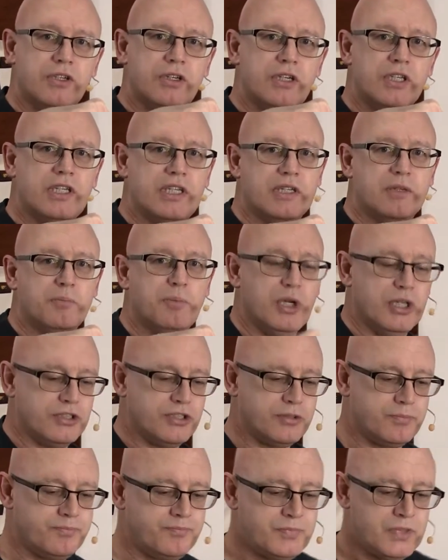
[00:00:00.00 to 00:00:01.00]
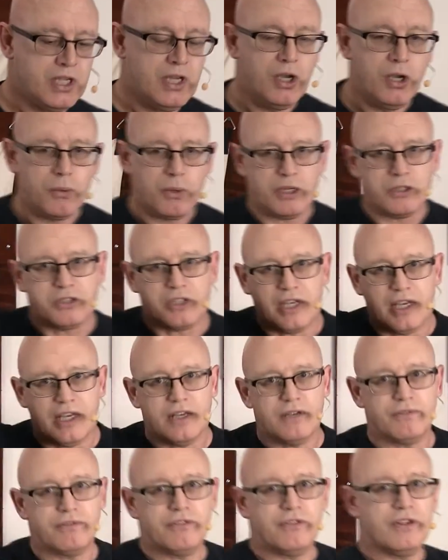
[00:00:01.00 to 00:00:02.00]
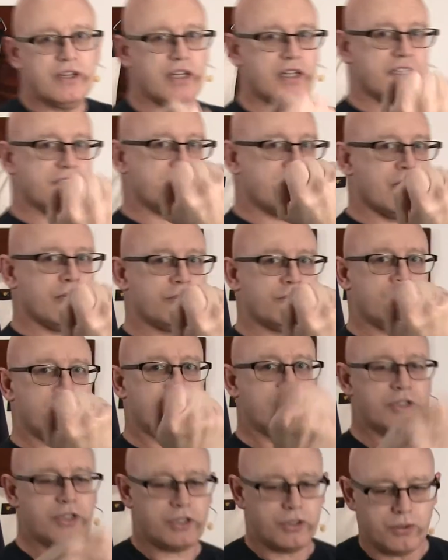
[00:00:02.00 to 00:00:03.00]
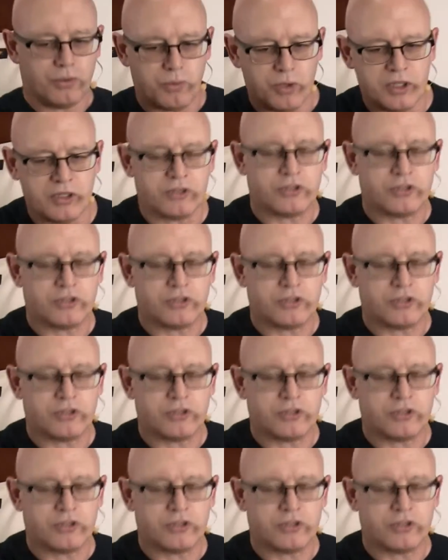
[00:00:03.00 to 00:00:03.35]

a hooking punch. We also have Chau-chong-kuen, where